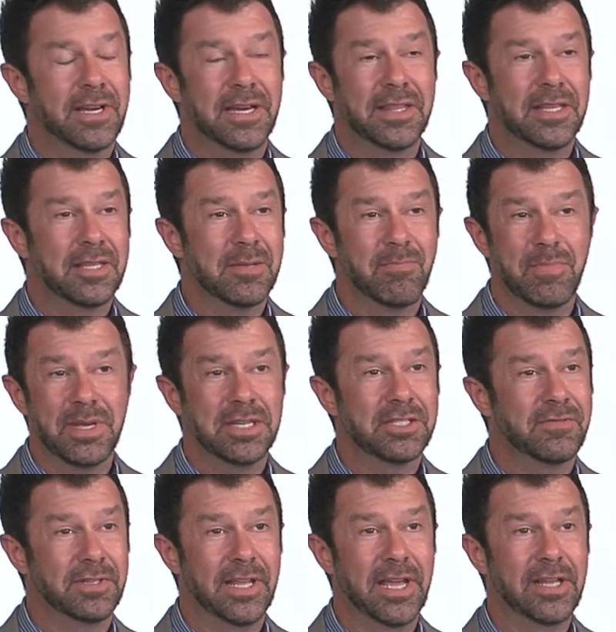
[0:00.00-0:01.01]
And I think the
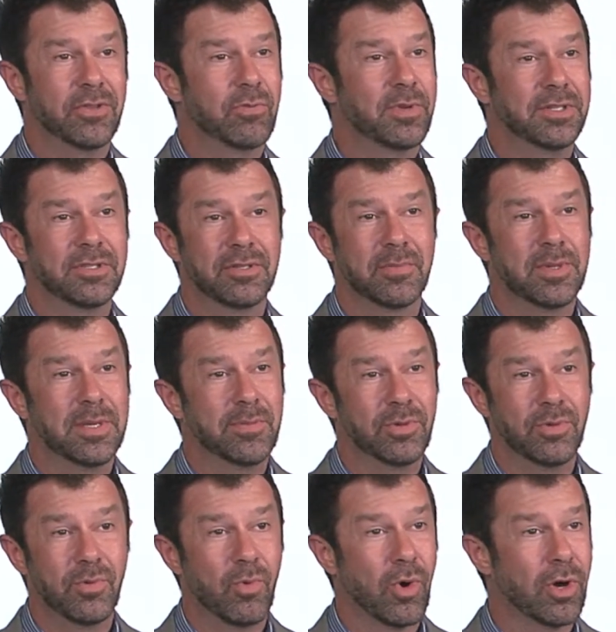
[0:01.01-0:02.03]
biggest philanthropists are the people
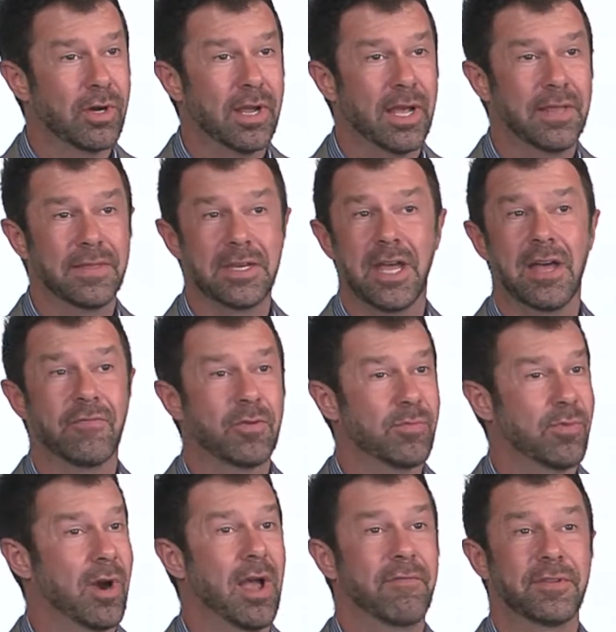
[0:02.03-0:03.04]
who work at the
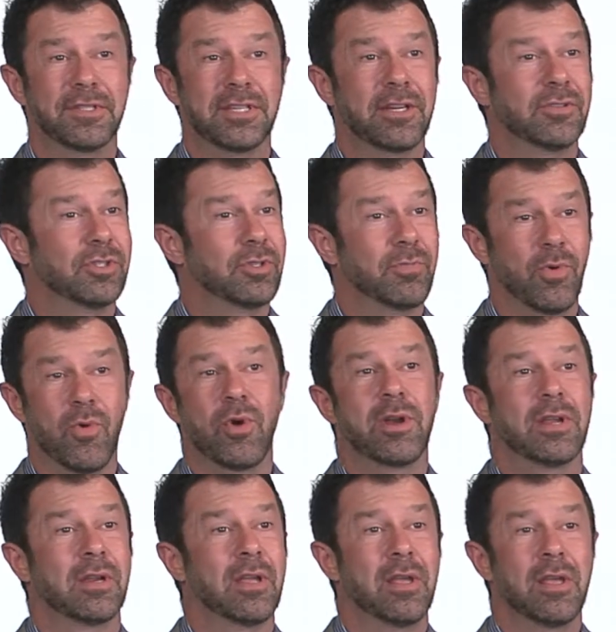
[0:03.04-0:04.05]
non-for-profits that are supporting